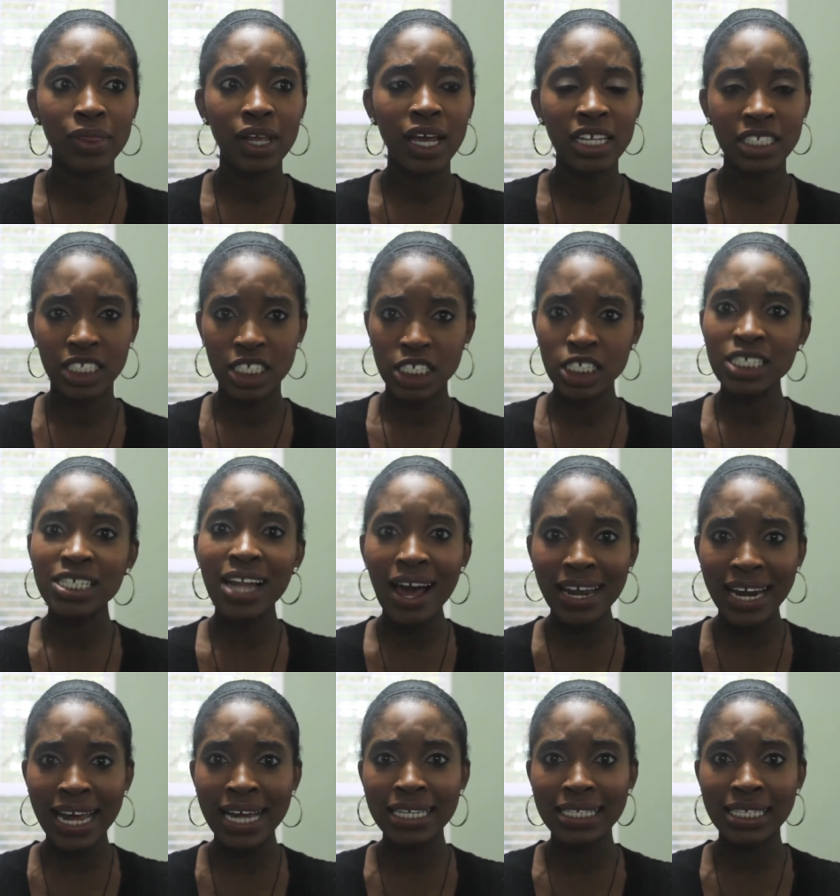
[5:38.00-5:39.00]
into
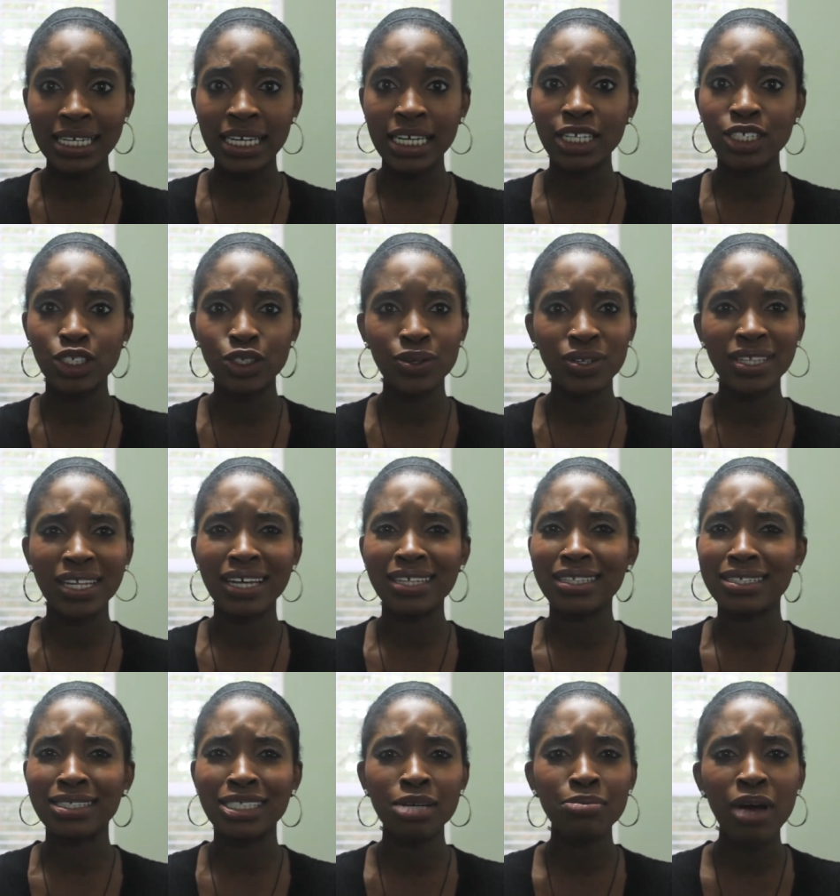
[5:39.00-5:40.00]
slot 18 during like
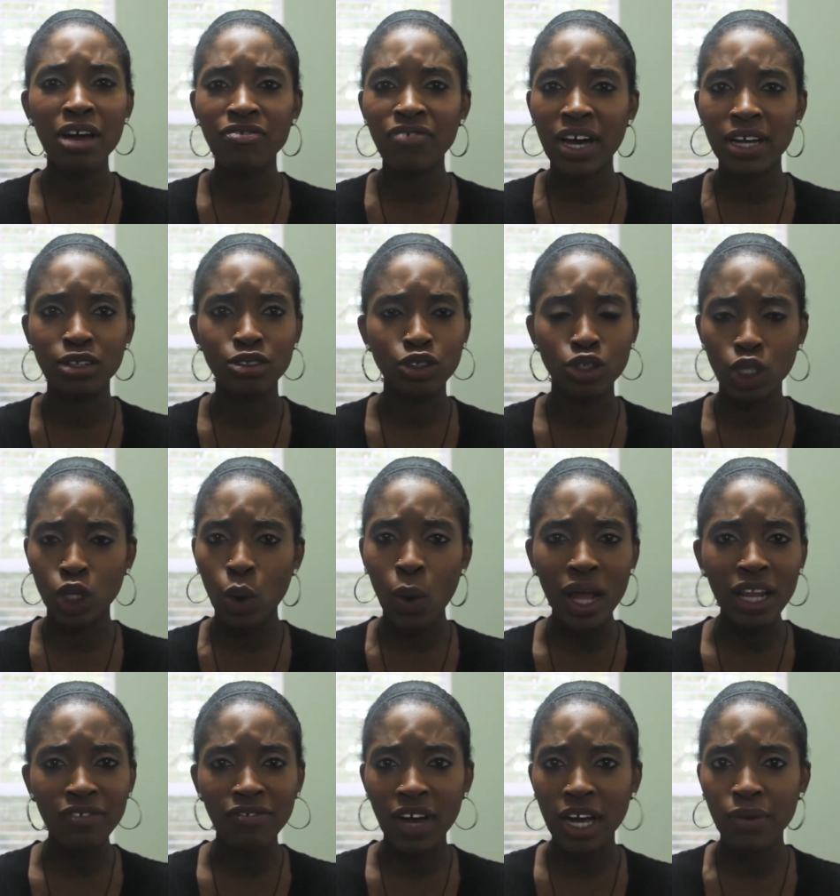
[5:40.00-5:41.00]
the semifinals or the
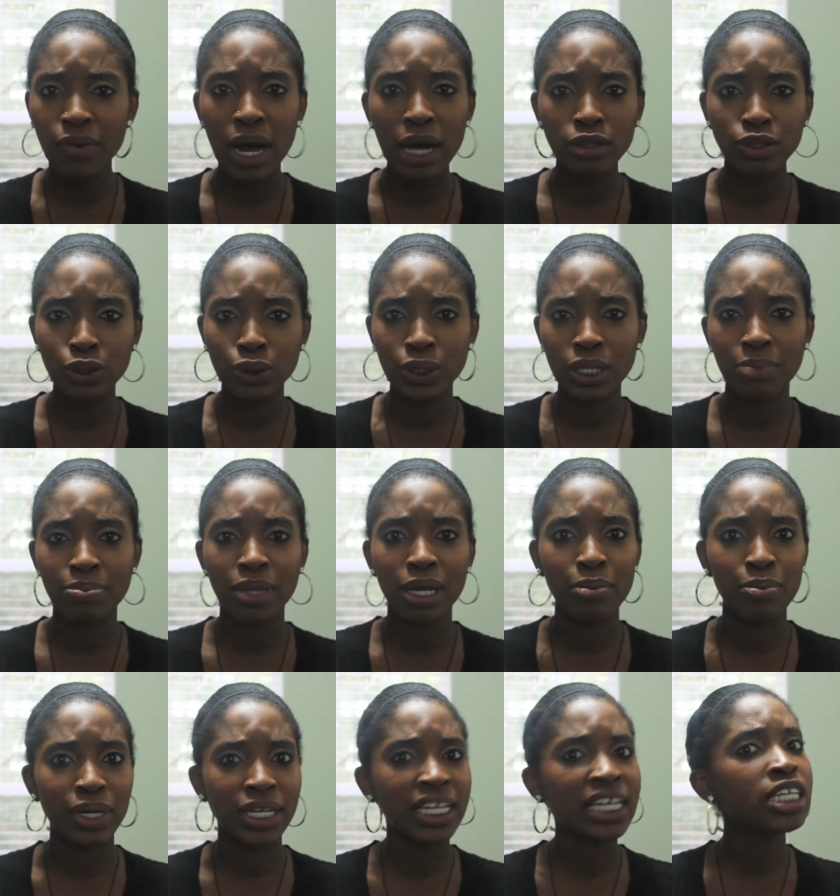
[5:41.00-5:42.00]
qualifying rounds or
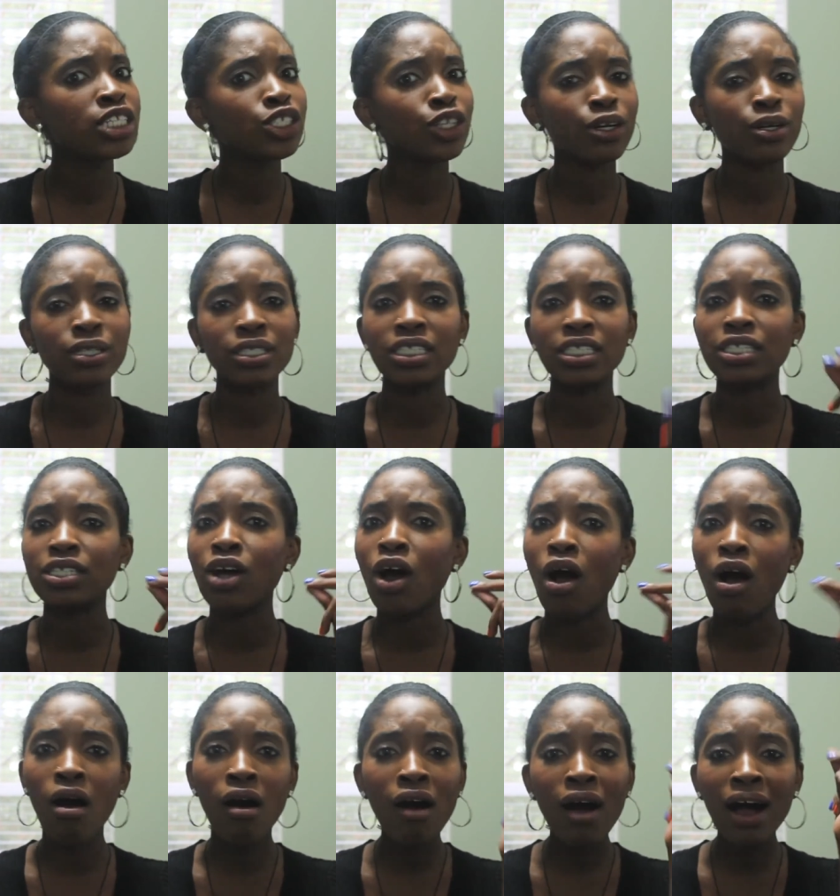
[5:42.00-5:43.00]
something, but he turned it
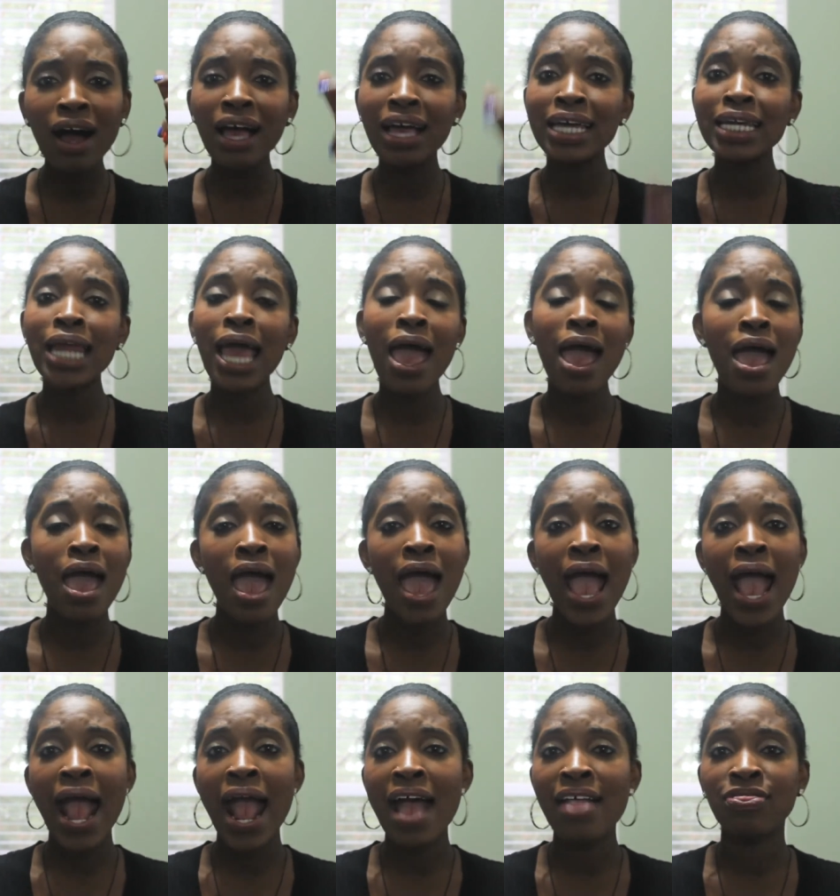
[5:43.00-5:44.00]
on
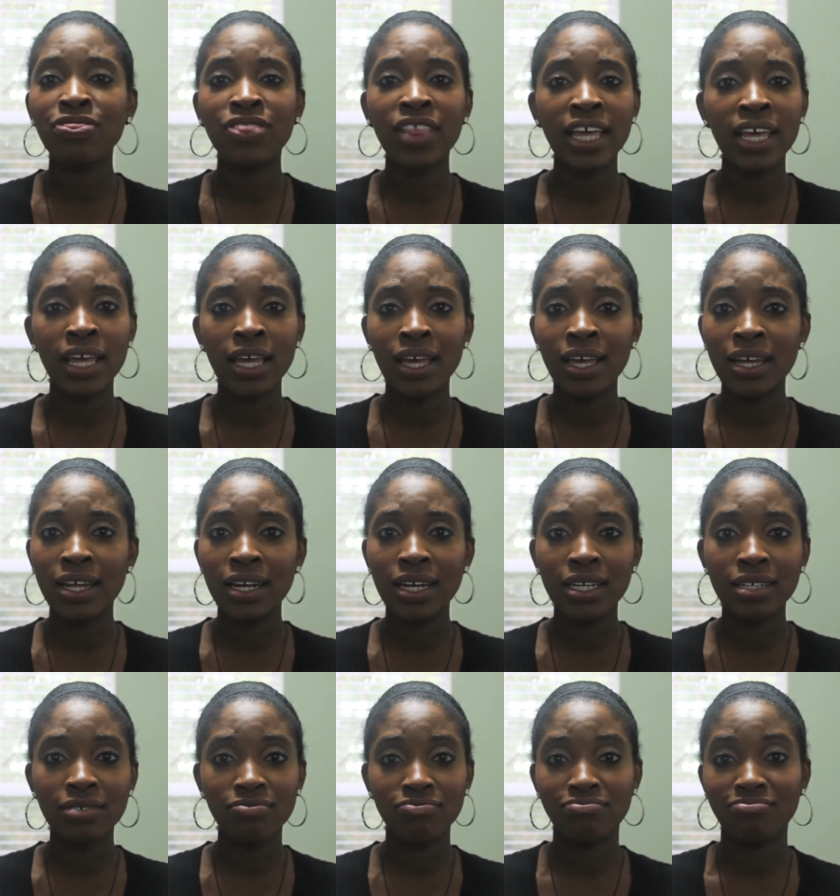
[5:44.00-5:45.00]
and
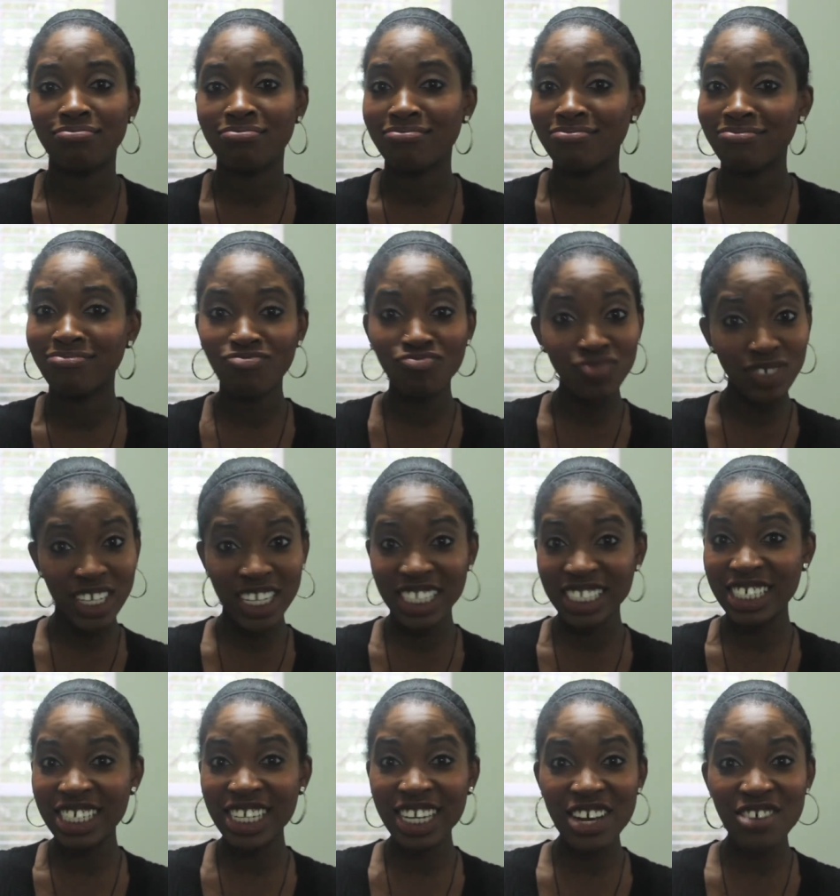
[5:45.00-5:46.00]
then he
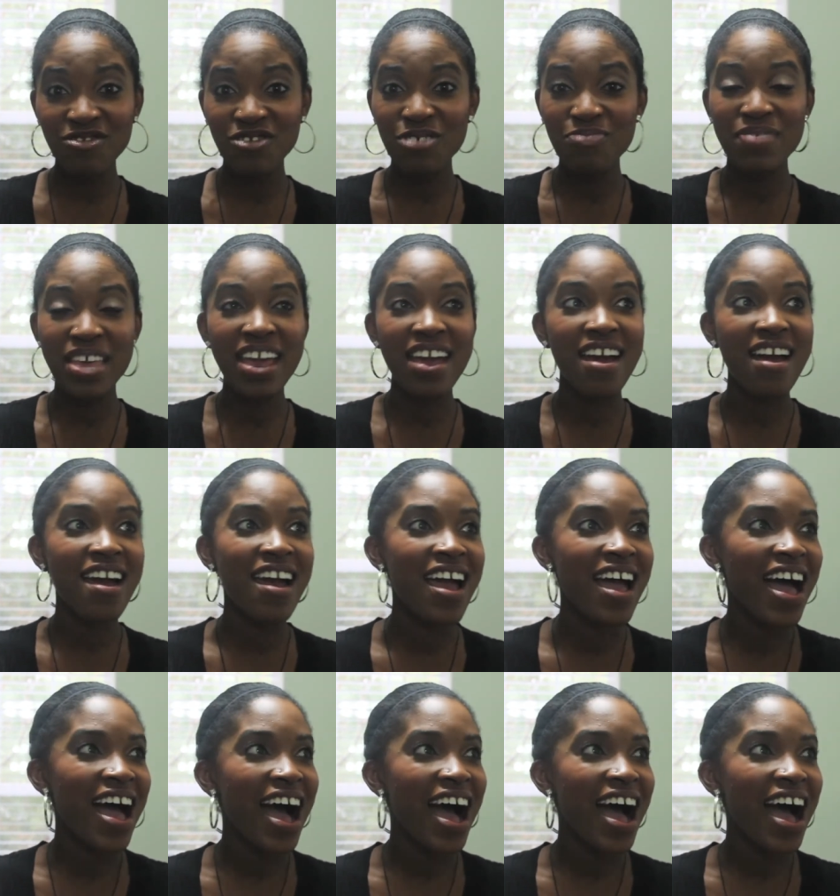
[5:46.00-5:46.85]
took it from there.